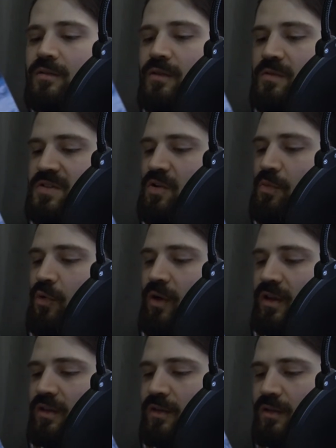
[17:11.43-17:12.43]
There was no
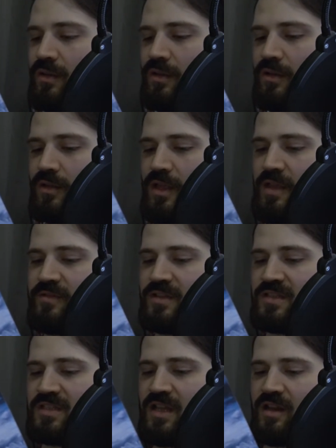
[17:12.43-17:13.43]
point.
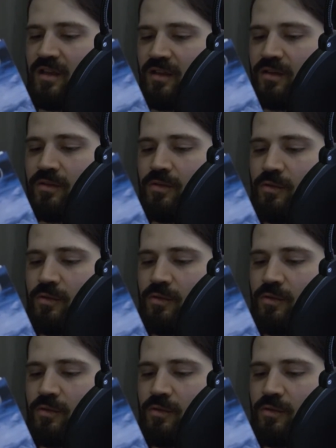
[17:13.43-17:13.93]
Even Cynic,